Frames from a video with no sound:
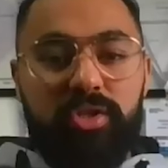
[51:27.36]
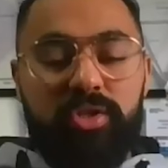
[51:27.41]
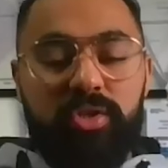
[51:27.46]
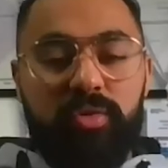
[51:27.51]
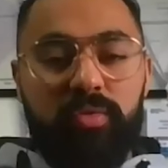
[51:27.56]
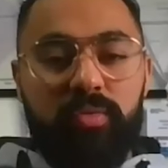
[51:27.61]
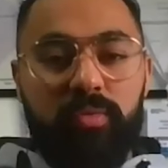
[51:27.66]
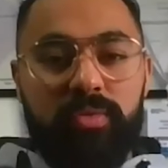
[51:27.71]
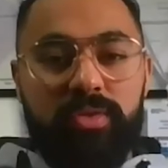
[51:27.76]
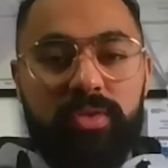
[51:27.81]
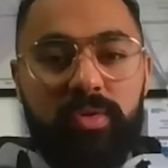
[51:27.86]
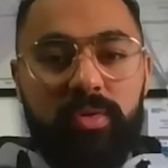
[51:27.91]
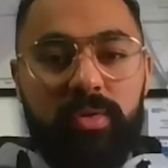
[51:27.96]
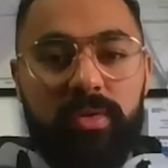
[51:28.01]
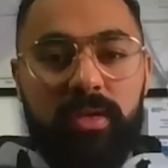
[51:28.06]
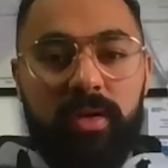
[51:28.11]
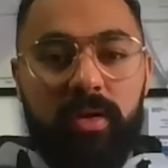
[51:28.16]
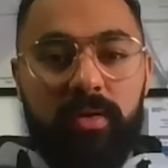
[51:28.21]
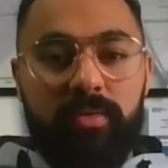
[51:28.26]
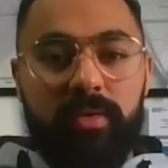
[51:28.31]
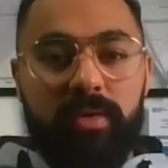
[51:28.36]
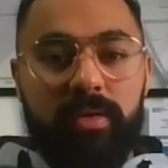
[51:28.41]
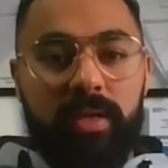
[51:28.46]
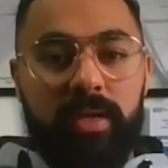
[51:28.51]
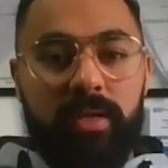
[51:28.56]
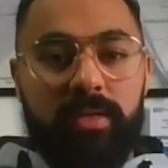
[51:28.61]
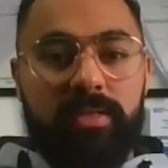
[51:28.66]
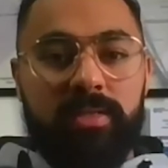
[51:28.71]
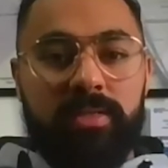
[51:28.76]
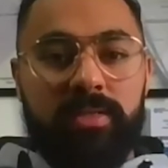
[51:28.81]
you do during the 100
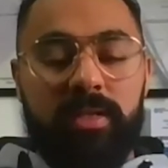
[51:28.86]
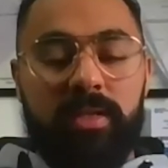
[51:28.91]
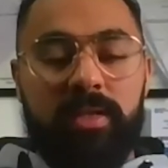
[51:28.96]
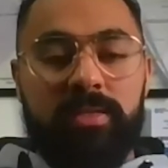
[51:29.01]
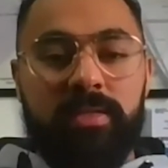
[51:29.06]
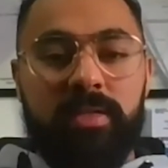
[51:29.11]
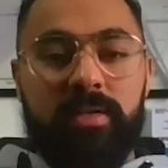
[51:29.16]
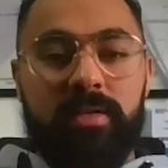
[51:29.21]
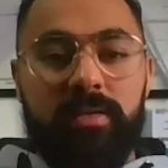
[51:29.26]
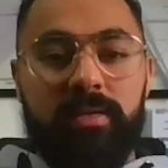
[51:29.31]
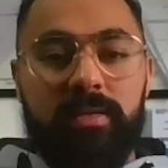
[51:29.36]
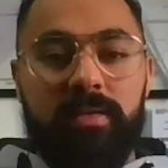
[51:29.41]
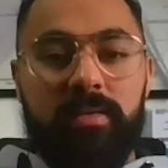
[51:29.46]
days? Is it